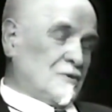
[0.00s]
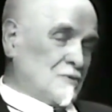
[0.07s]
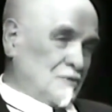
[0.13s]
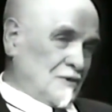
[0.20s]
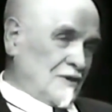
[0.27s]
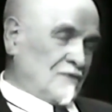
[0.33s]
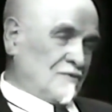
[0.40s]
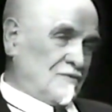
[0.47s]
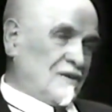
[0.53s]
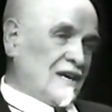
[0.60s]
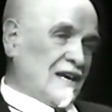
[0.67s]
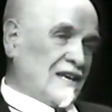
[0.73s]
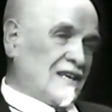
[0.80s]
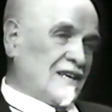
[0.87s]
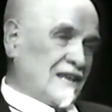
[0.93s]
You will
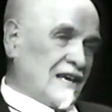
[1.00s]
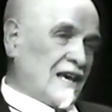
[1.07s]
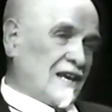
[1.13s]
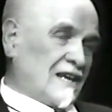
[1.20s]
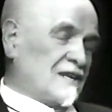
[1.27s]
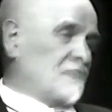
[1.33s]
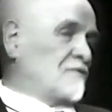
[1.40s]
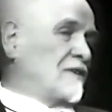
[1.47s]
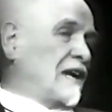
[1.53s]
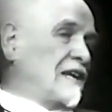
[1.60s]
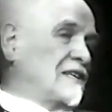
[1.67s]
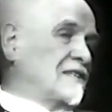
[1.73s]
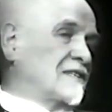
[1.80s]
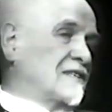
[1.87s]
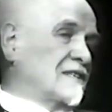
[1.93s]
very rarely
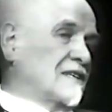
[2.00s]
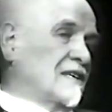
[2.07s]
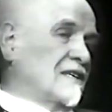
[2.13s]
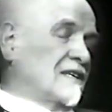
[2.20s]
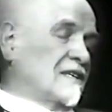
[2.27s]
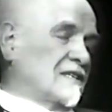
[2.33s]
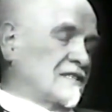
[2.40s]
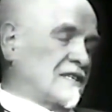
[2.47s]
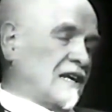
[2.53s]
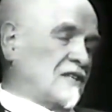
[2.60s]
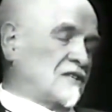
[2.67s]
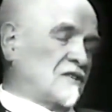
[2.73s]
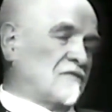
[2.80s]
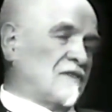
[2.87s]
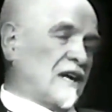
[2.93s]
find
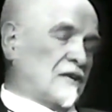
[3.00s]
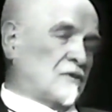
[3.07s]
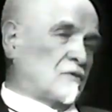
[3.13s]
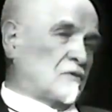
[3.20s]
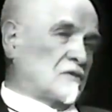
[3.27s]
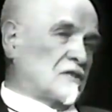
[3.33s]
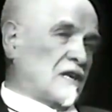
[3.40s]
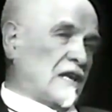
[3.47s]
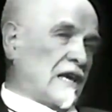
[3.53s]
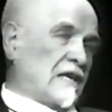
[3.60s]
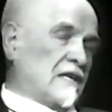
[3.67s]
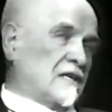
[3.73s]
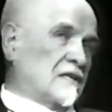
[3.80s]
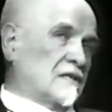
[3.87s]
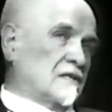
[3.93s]
such a factors
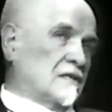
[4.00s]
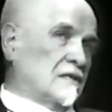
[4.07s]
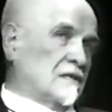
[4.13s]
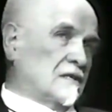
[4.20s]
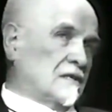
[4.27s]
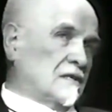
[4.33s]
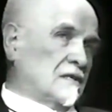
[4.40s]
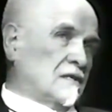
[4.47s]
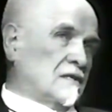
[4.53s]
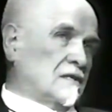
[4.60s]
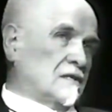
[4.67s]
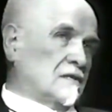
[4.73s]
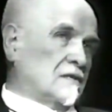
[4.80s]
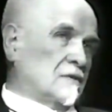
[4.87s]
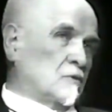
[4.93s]
like
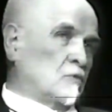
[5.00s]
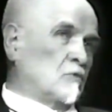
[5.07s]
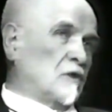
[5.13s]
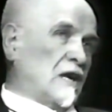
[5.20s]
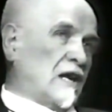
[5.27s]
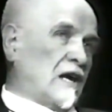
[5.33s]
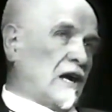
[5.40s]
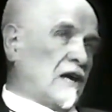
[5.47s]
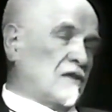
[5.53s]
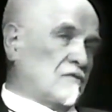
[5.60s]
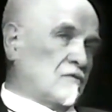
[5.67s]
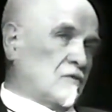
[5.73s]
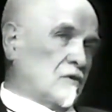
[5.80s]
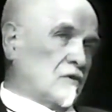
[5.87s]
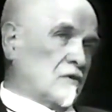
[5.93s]
nuclei
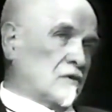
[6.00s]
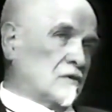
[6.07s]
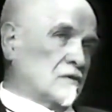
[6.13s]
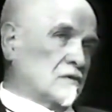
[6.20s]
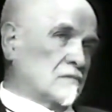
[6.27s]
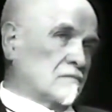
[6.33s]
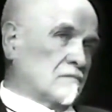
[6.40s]
for